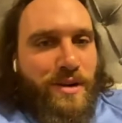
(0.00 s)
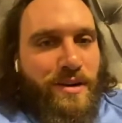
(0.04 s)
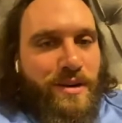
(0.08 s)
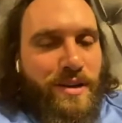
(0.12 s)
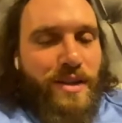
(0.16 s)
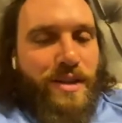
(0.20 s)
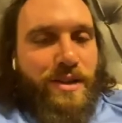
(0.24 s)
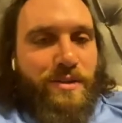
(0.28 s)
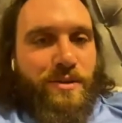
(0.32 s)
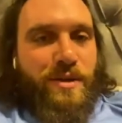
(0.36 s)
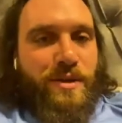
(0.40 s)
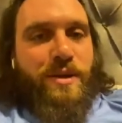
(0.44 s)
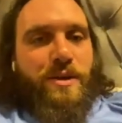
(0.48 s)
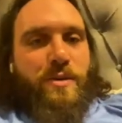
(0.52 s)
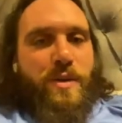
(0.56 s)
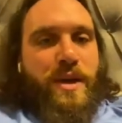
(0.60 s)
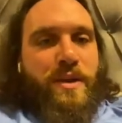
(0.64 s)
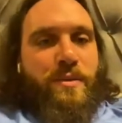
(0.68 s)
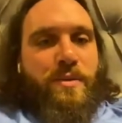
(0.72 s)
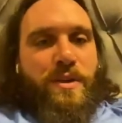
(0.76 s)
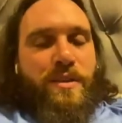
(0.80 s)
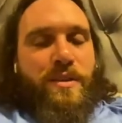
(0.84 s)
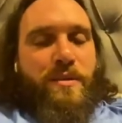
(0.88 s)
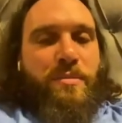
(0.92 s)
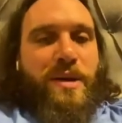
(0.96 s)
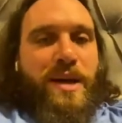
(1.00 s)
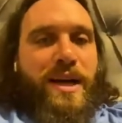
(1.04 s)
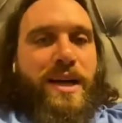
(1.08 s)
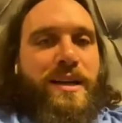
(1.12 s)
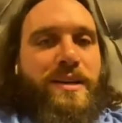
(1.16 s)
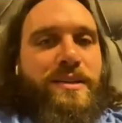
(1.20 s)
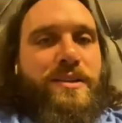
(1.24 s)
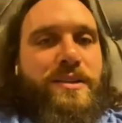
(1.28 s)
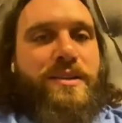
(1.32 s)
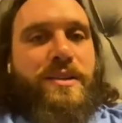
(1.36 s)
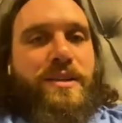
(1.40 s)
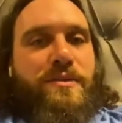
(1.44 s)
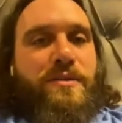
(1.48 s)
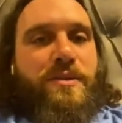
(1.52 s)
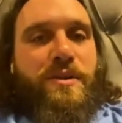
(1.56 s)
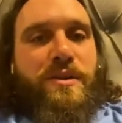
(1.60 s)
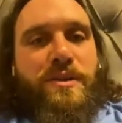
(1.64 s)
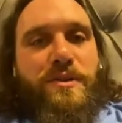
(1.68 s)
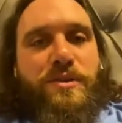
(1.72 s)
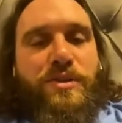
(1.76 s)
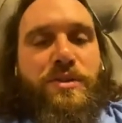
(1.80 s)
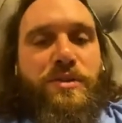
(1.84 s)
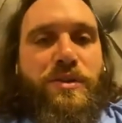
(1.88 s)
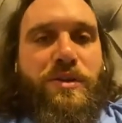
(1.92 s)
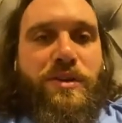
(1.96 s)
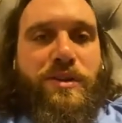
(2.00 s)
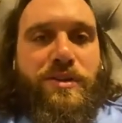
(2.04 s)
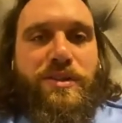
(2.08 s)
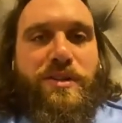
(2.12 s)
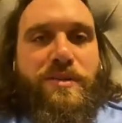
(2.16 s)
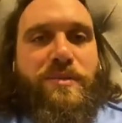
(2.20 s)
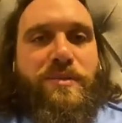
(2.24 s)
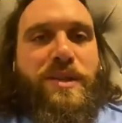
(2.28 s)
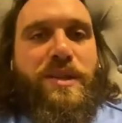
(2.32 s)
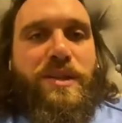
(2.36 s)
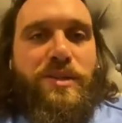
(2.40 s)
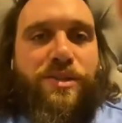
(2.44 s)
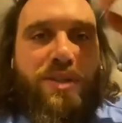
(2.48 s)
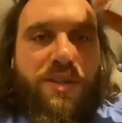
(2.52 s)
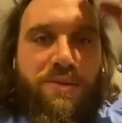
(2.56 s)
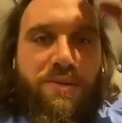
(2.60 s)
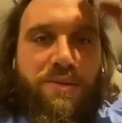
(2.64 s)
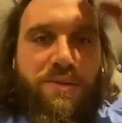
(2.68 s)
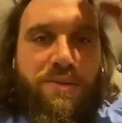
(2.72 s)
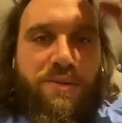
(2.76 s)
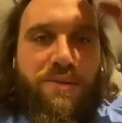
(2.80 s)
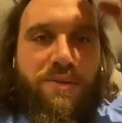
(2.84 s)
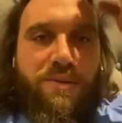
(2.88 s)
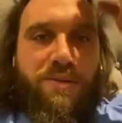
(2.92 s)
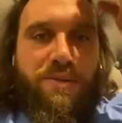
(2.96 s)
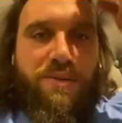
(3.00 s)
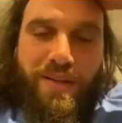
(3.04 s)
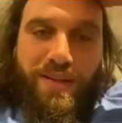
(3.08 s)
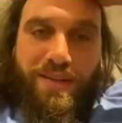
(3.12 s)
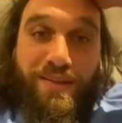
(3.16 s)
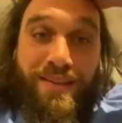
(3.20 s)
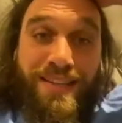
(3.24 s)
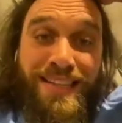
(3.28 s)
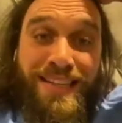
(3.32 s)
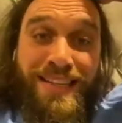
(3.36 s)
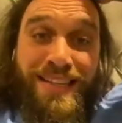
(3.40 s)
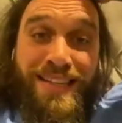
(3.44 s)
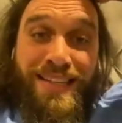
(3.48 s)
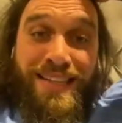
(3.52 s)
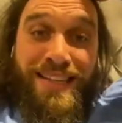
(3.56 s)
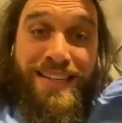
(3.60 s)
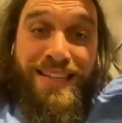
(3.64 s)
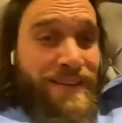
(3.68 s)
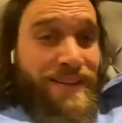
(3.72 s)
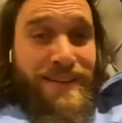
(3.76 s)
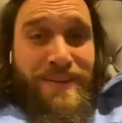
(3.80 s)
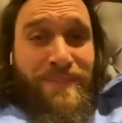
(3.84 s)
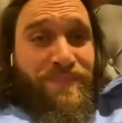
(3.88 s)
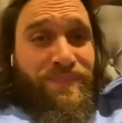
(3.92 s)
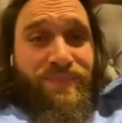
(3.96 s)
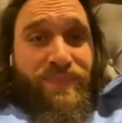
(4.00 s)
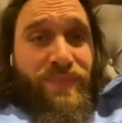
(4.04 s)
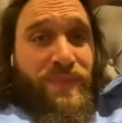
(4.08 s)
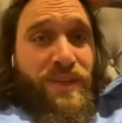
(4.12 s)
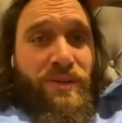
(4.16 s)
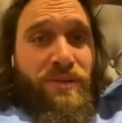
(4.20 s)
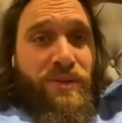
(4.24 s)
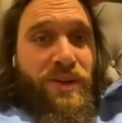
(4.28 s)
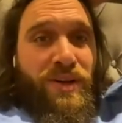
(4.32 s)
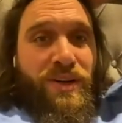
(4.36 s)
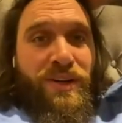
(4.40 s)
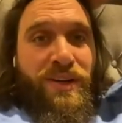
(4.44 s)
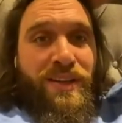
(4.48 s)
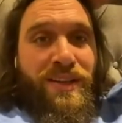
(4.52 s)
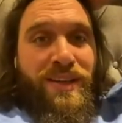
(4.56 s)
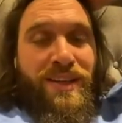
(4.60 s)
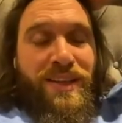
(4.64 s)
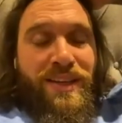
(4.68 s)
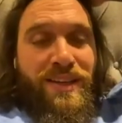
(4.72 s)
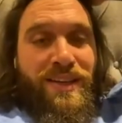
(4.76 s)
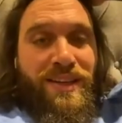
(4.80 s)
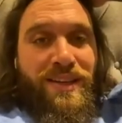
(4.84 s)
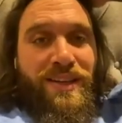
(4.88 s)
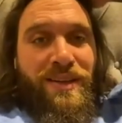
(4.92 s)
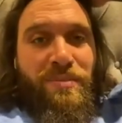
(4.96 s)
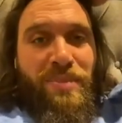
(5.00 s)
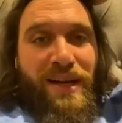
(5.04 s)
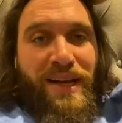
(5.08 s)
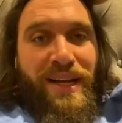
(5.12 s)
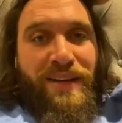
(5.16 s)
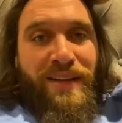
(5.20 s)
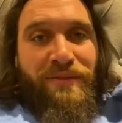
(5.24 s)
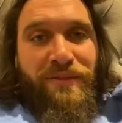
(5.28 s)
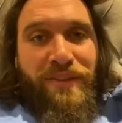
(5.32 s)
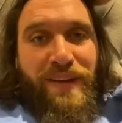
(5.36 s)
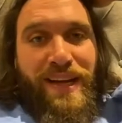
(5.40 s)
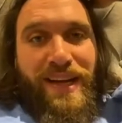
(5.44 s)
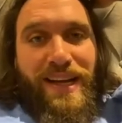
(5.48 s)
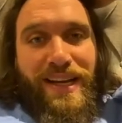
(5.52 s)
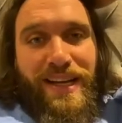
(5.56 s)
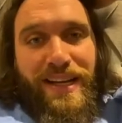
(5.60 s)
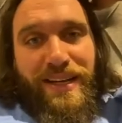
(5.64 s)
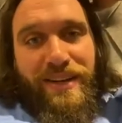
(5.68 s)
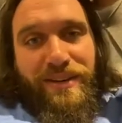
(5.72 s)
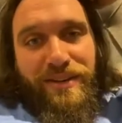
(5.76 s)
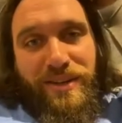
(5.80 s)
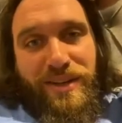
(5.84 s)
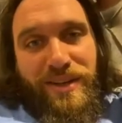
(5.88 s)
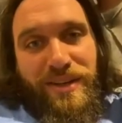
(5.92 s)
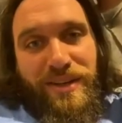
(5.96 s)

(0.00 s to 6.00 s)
away with the band, if we're on tour or something. There's always something going on in the band van or